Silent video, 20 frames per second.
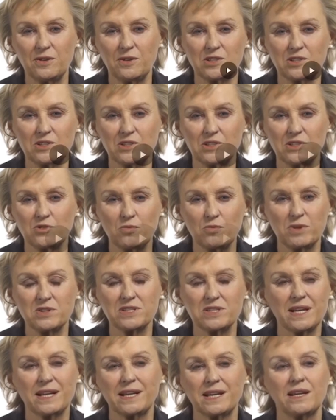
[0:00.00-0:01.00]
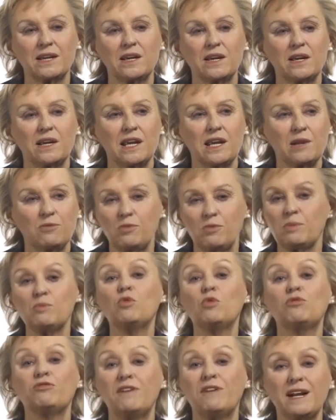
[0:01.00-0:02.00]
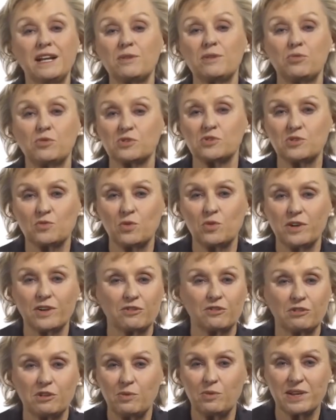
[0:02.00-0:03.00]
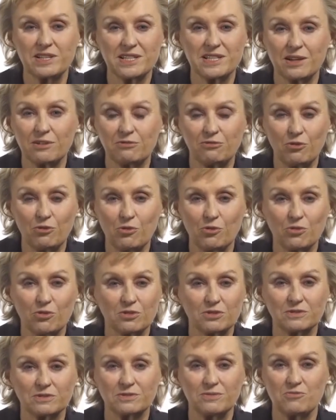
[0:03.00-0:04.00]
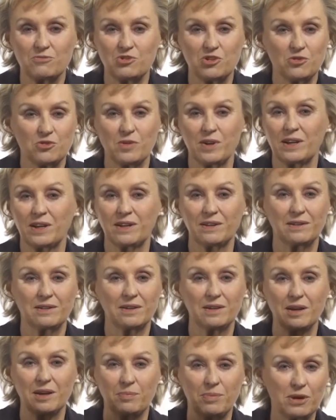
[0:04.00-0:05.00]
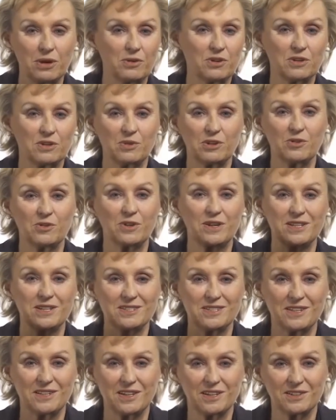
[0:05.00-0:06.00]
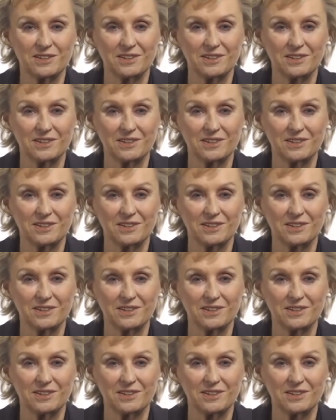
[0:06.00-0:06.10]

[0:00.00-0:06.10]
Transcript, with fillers: You know, it's, it's almost like it would be more valuable to work three weeks out of four during a period when your kids are